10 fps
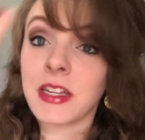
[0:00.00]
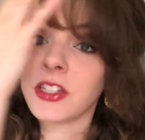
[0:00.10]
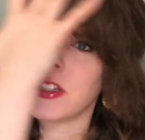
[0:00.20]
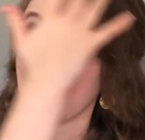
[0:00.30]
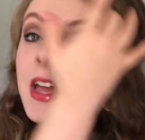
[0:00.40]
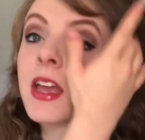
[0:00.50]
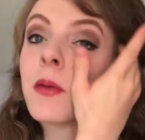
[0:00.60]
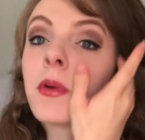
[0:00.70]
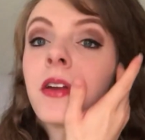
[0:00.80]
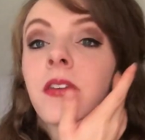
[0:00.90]
each day
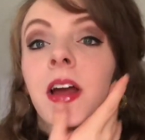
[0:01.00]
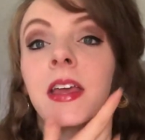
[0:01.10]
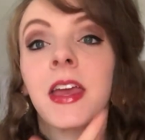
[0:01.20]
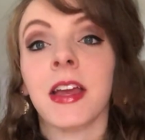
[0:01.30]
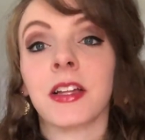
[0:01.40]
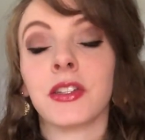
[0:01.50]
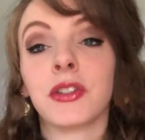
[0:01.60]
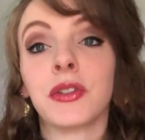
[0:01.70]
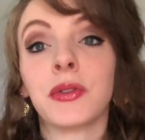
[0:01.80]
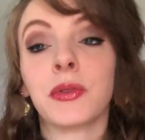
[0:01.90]
and whenever I can
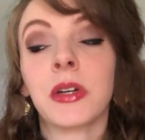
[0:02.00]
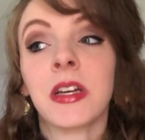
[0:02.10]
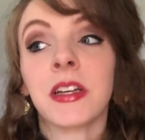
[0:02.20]
to